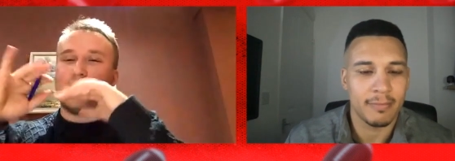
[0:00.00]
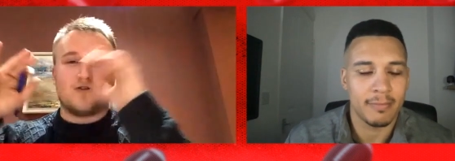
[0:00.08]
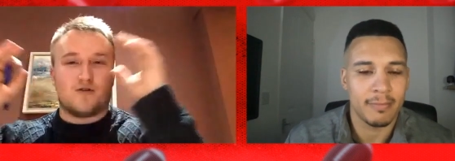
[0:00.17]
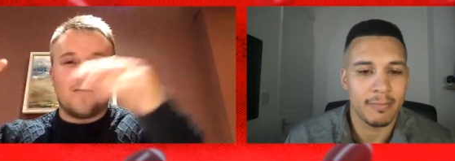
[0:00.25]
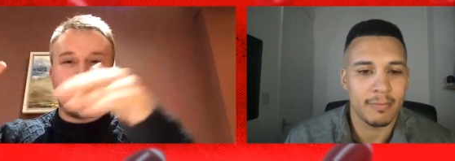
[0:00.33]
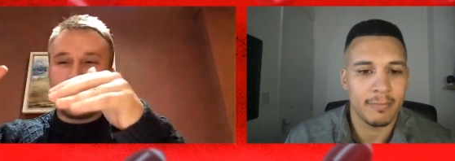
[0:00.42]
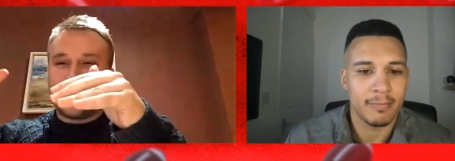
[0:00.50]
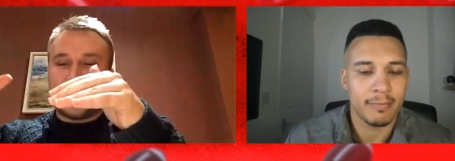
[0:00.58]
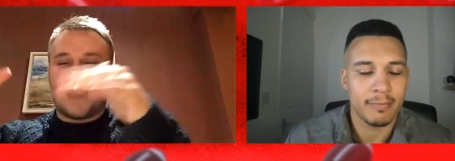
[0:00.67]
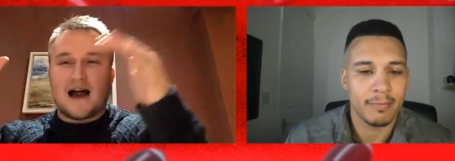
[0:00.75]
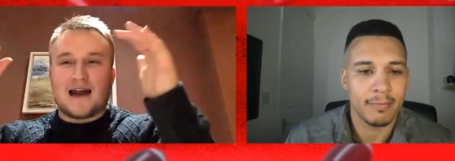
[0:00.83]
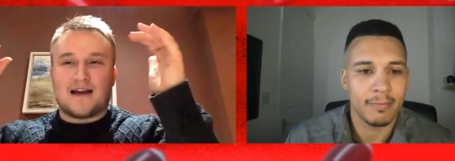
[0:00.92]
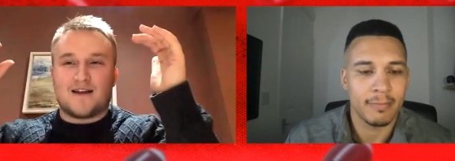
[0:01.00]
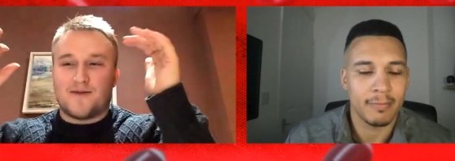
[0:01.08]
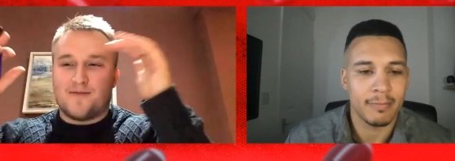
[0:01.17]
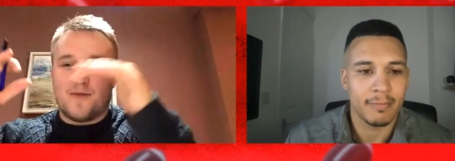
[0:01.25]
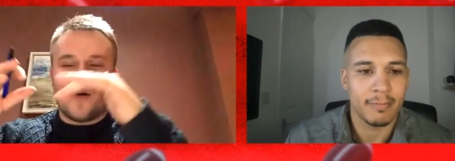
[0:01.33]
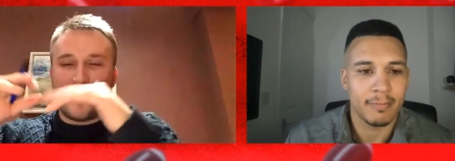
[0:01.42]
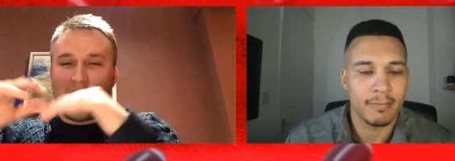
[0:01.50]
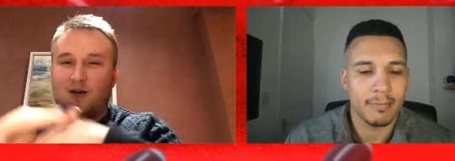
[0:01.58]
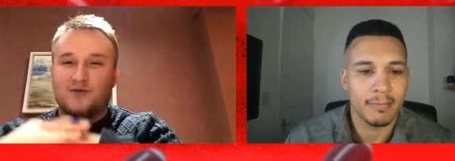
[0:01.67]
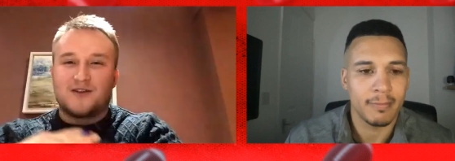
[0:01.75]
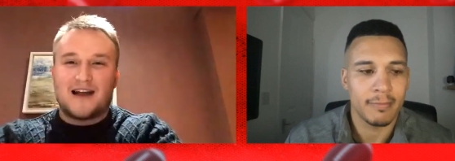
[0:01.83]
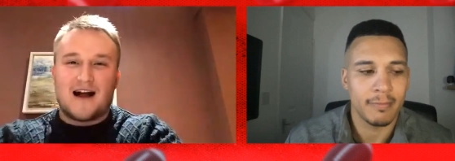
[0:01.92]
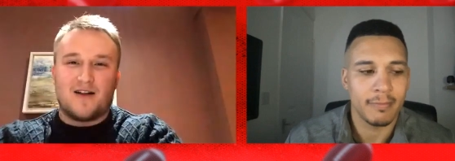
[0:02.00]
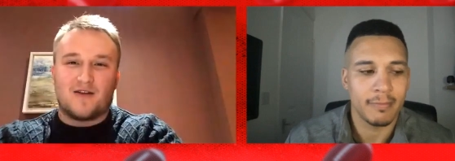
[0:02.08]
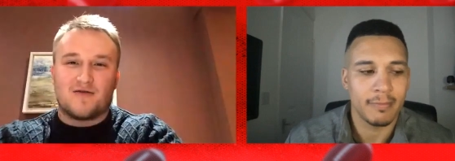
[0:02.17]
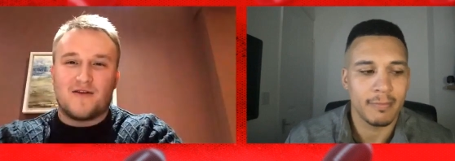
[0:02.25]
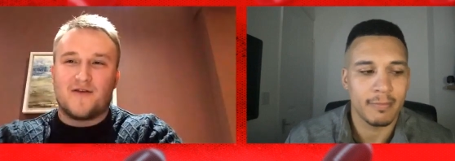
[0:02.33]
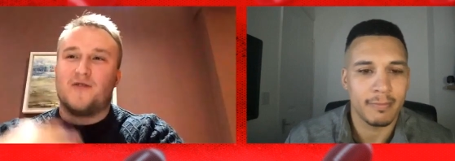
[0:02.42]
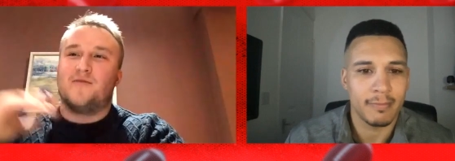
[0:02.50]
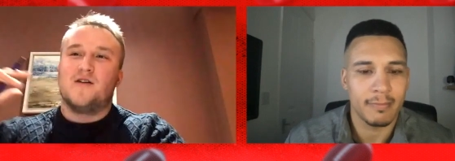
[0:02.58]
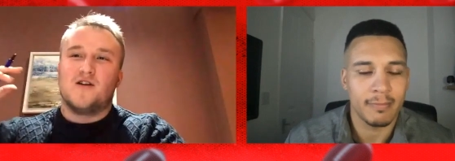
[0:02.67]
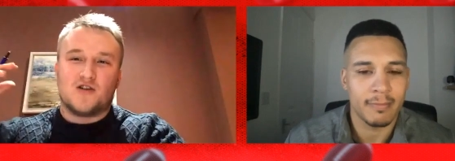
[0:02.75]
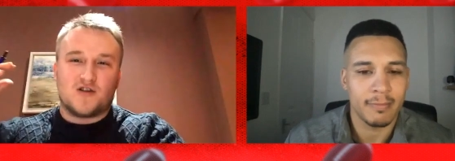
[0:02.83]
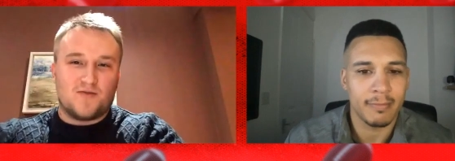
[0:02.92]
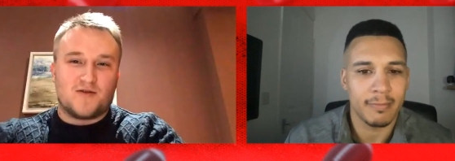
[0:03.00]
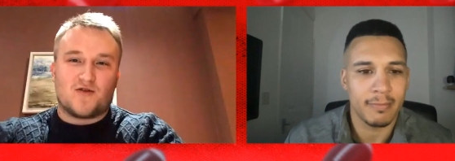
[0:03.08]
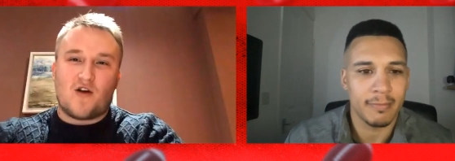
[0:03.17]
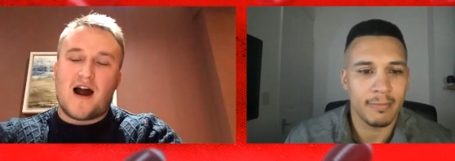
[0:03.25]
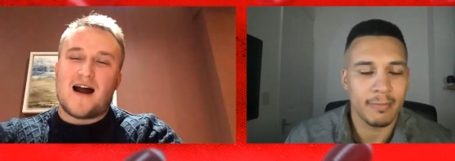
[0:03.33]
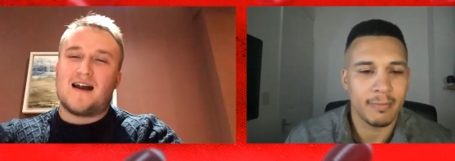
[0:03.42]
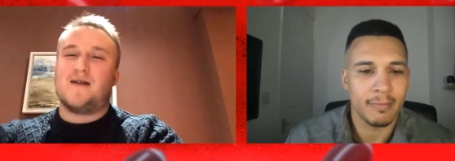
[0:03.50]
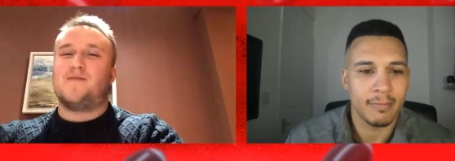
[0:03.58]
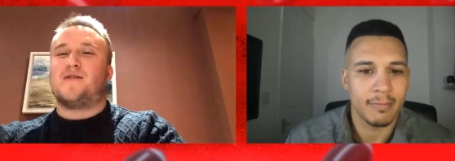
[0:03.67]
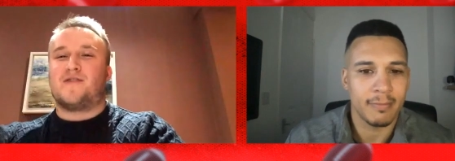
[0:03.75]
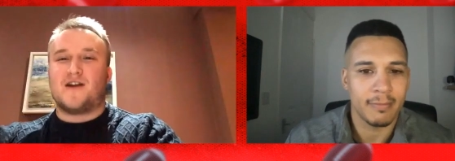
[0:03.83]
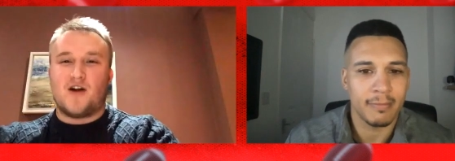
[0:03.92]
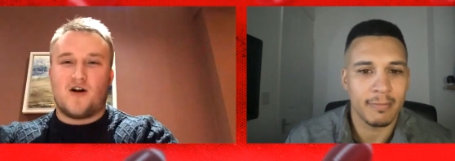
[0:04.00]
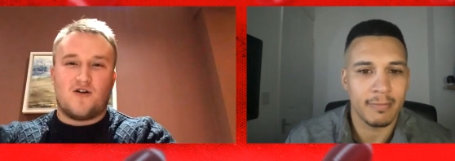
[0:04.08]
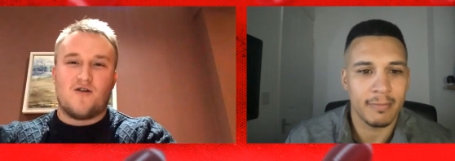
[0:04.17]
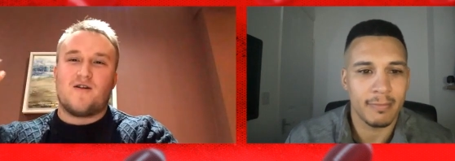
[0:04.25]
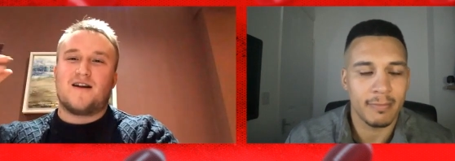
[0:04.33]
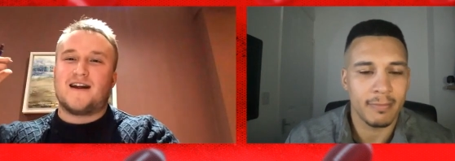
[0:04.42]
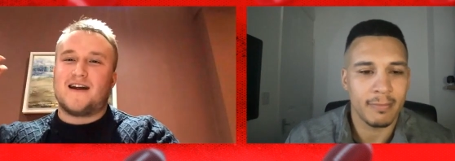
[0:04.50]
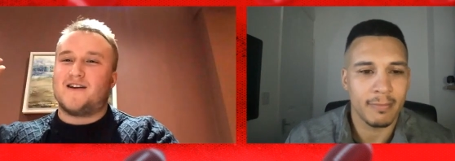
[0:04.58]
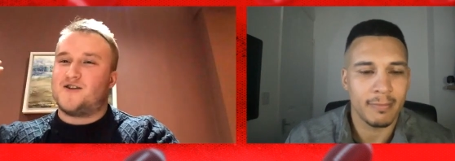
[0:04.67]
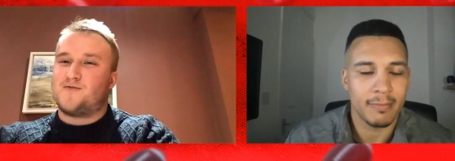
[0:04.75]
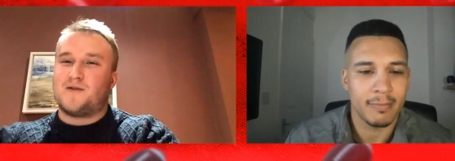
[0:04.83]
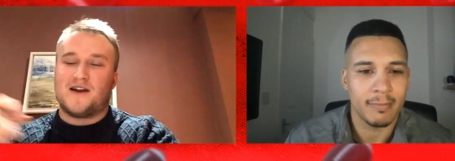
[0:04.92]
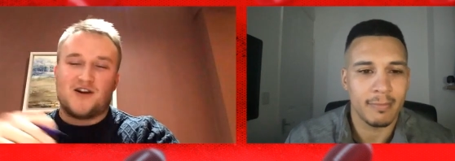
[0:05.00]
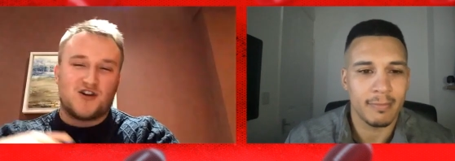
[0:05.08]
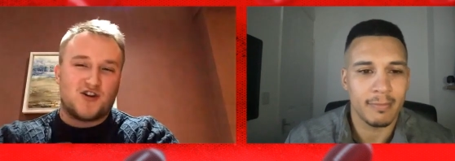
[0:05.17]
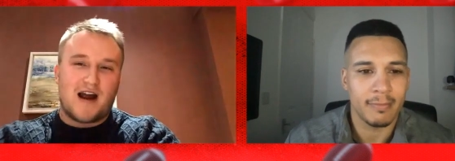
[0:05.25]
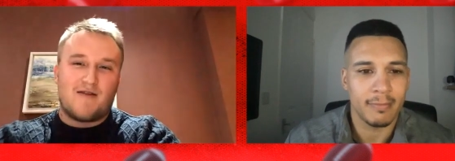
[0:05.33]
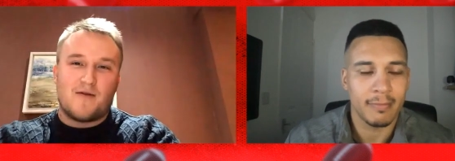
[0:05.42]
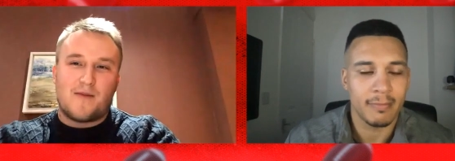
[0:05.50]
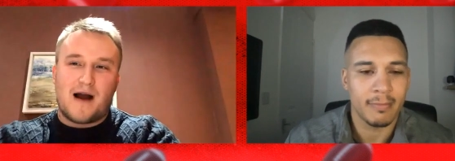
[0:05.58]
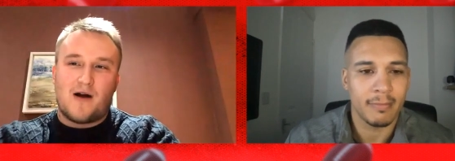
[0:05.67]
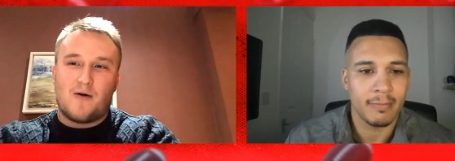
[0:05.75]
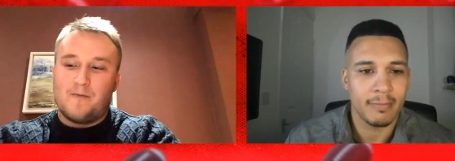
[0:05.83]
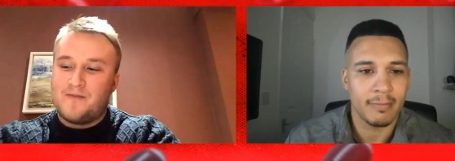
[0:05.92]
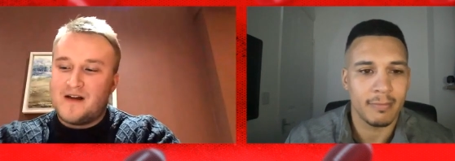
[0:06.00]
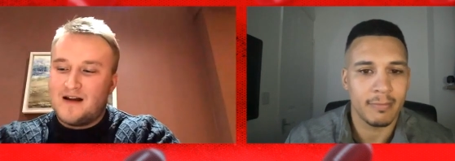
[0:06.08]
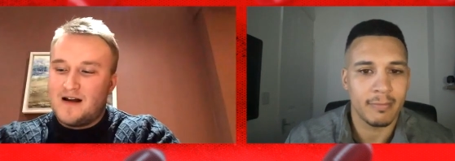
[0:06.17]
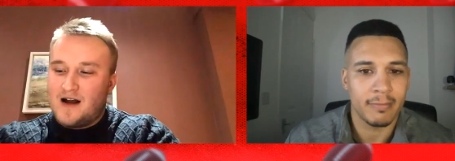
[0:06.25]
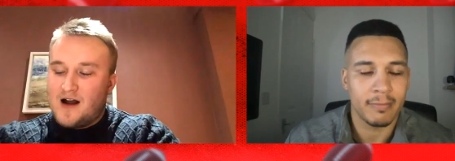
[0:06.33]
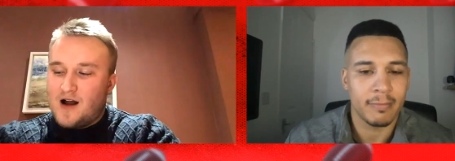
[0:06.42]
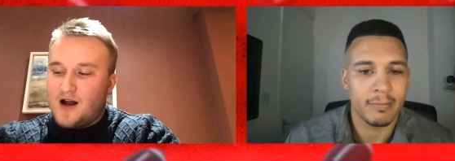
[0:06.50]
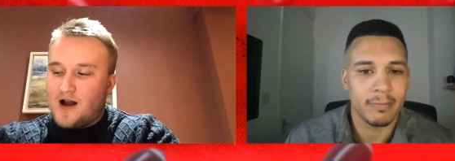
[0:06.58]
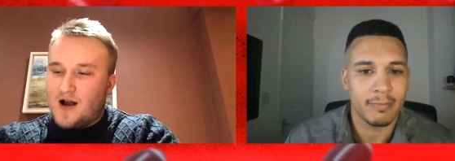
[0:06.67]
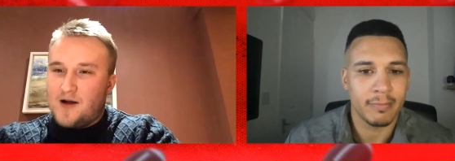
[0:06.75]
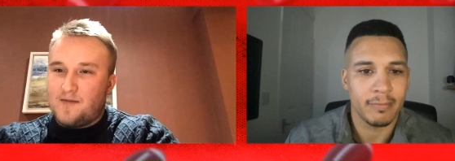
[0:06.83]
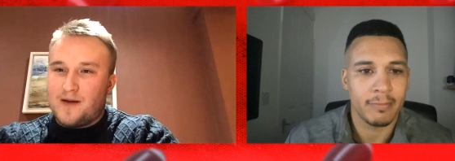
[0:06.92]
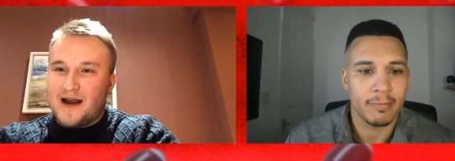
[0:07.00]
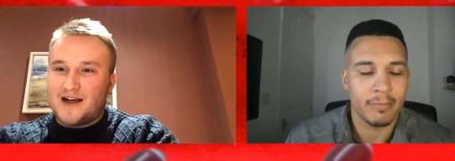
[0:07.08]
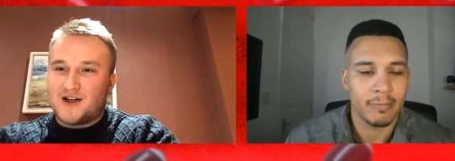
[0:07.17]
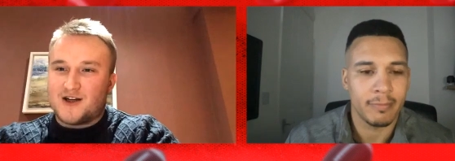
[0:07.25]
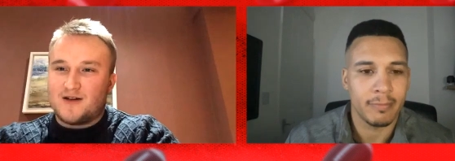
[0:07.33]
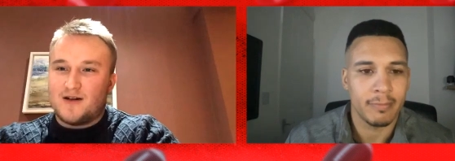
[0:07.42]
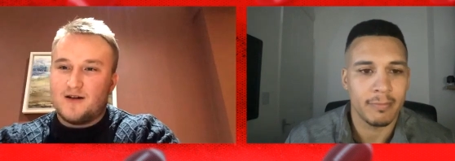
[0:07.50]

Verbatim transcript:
Speaker 1: The more you like, the more it helps the algorithm. Subscribe if you're not already. Please share about. Uh, Bish,